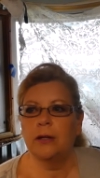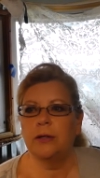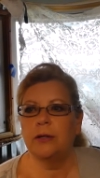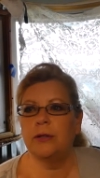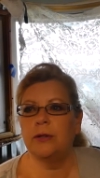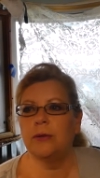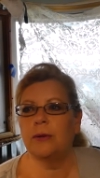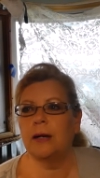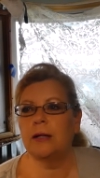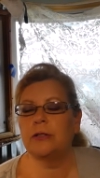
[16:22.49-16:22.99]

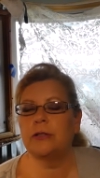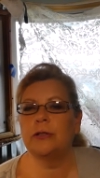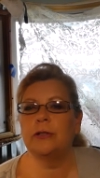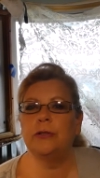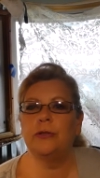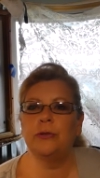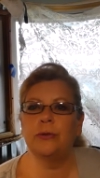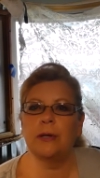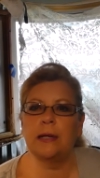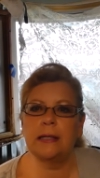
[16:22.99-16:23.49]
You ought to
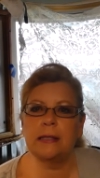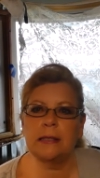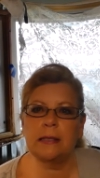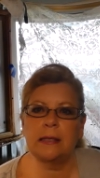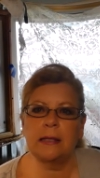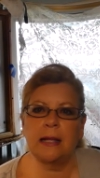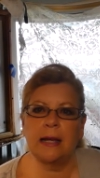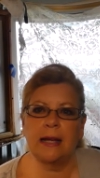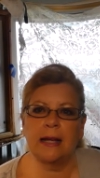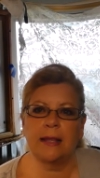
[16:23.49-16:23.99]
dress
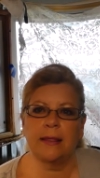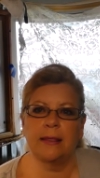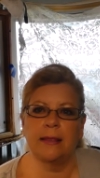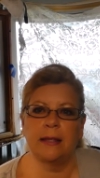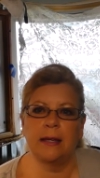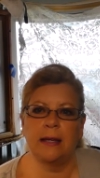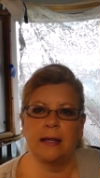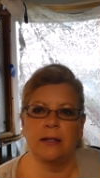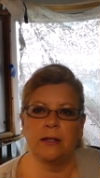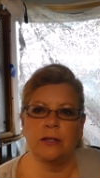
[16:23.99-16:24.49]
like
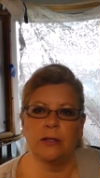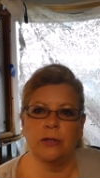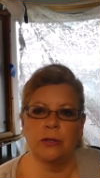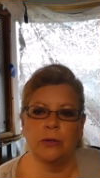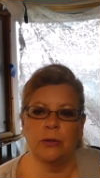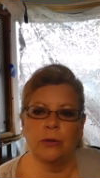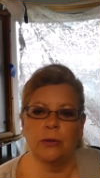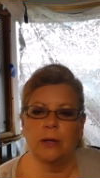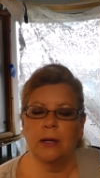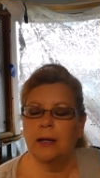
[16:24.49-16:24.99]
they
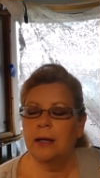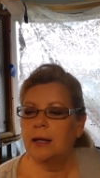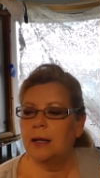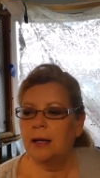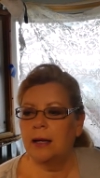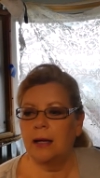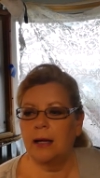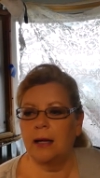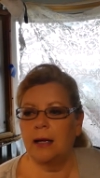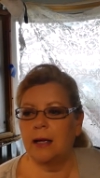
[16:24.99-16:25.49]
do.
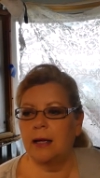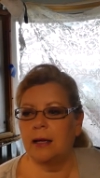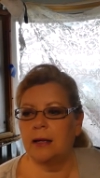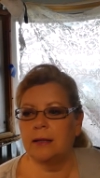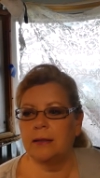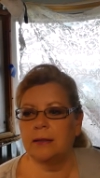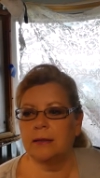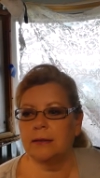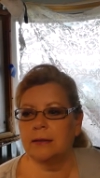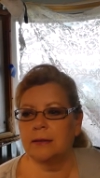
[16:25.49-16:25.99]

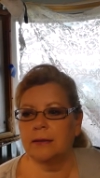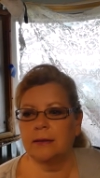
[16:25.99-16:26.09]
And